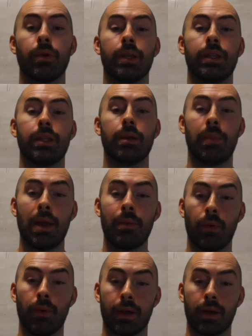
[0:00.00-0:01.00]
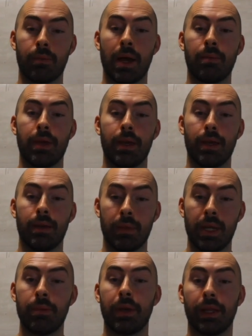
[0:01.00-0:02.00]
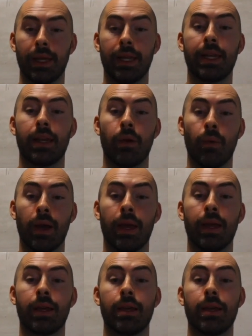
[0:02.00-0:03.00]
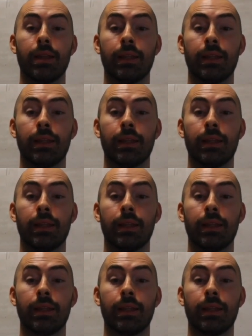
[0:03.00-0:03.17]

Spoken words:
where then the paperwork might be manipulated in a way